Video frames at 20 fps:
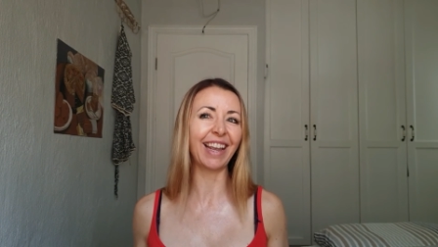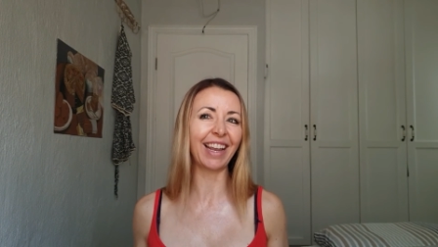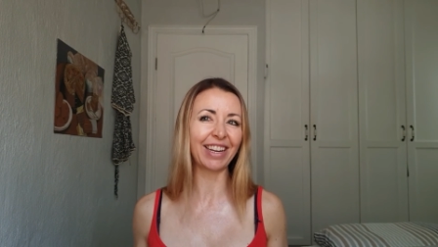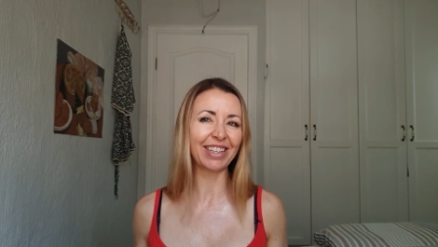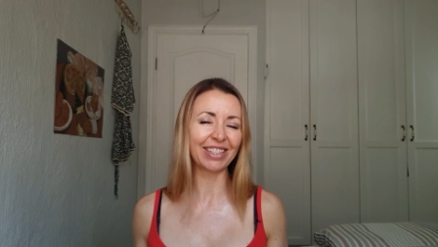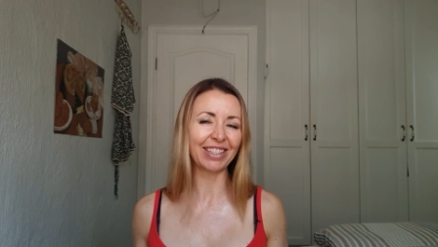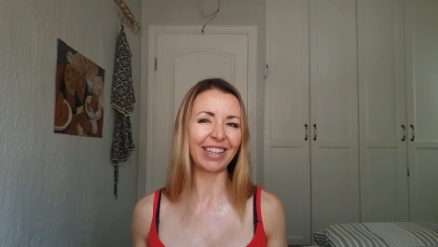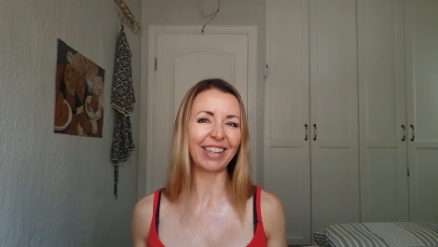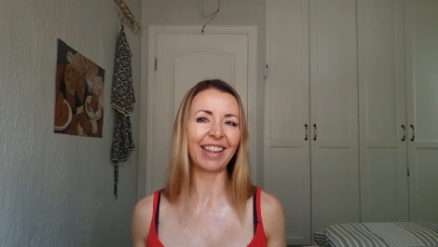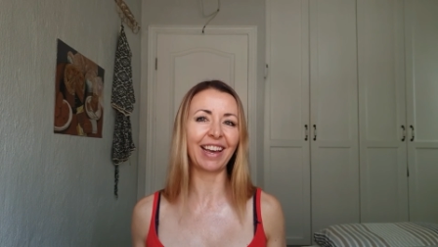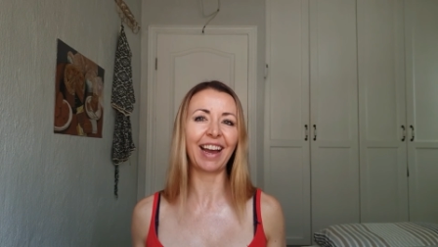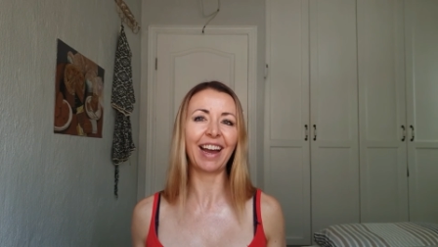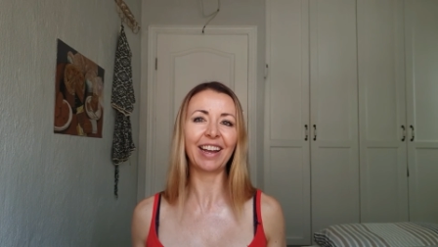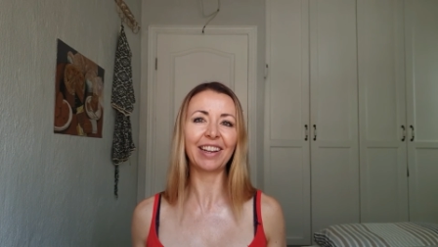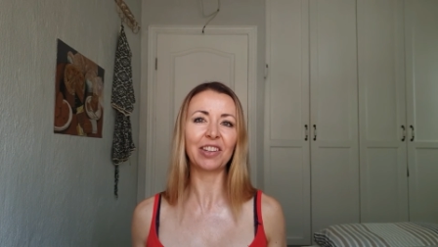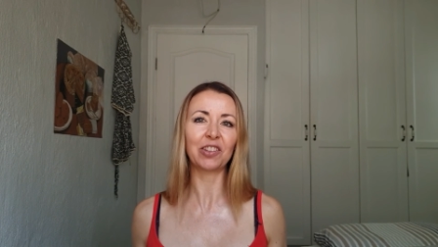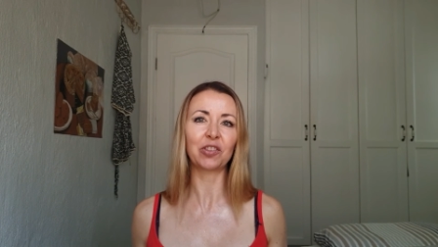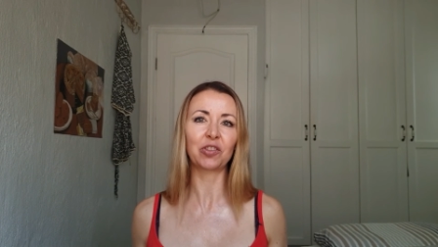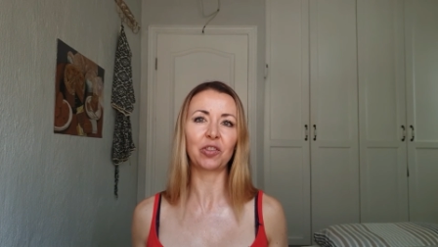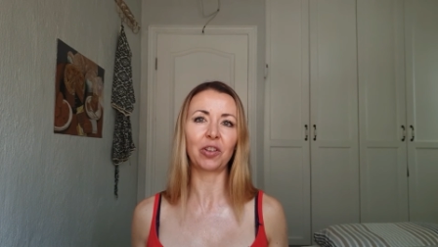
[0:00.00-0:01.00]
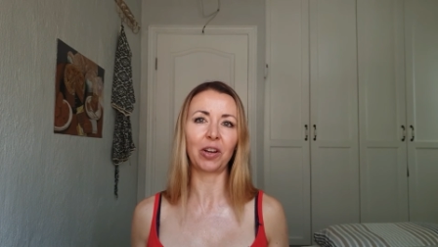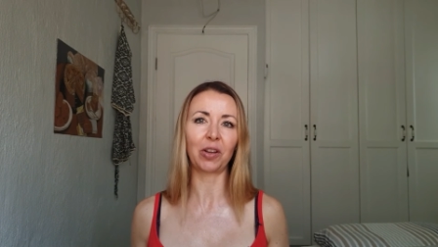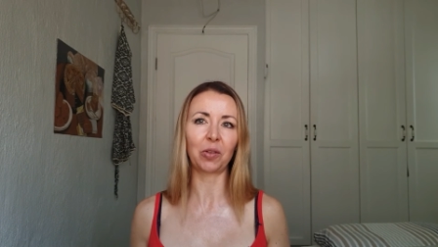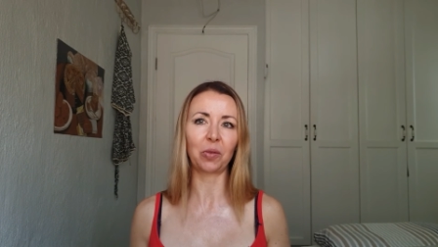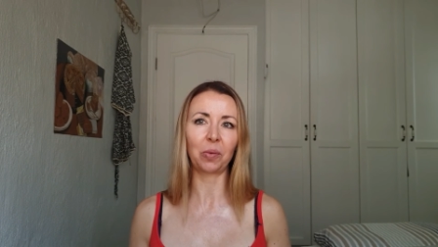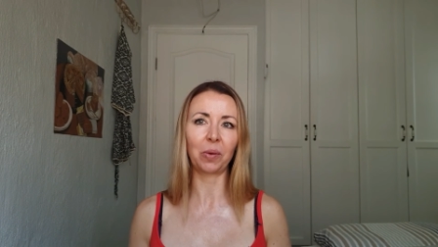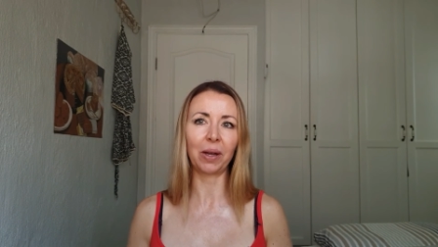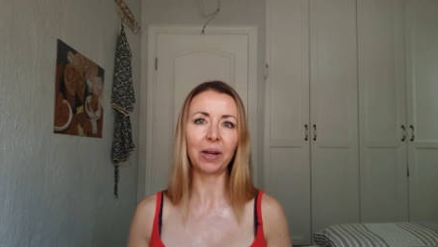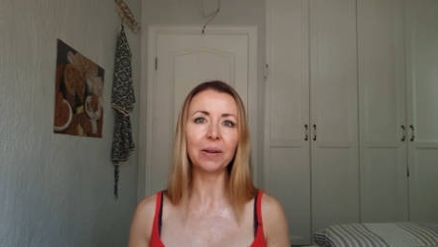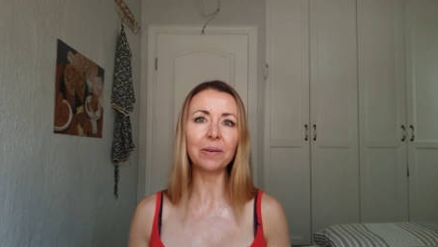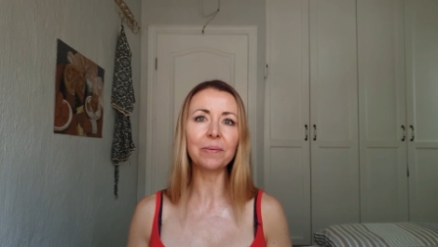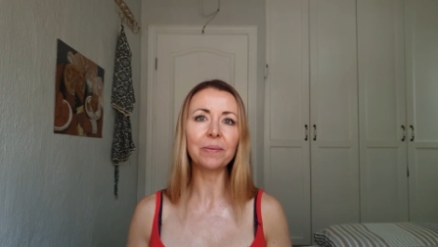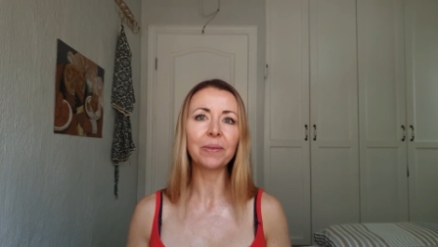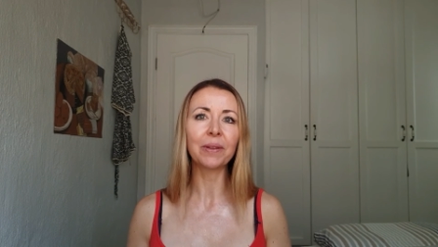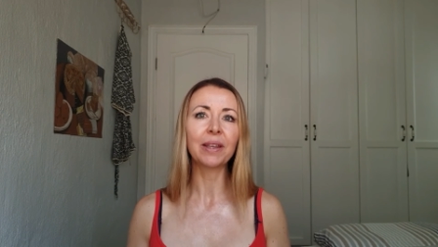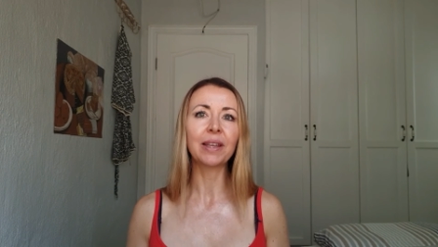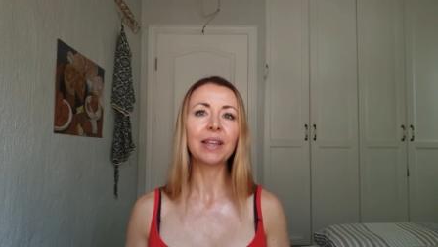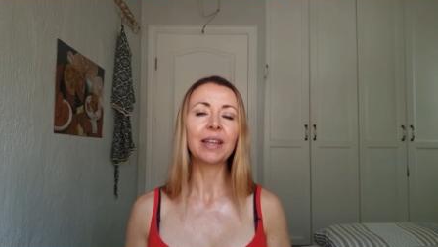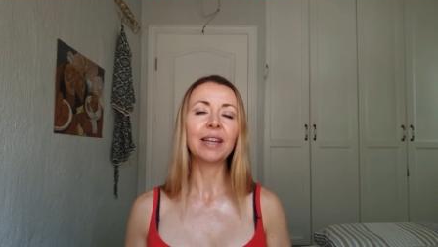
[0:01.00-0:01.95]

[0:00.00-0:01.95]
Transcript: actually the highest strength one.